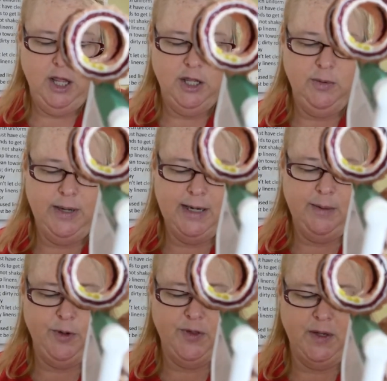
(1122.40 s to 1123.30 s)
You end
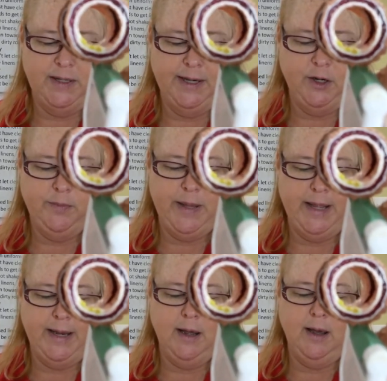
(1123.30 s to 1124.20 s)
up with a little
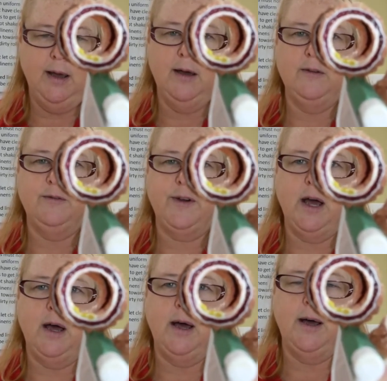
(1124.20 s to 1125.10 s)
bit of
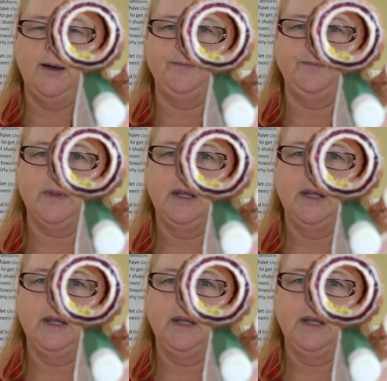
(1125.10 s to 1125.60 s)
um,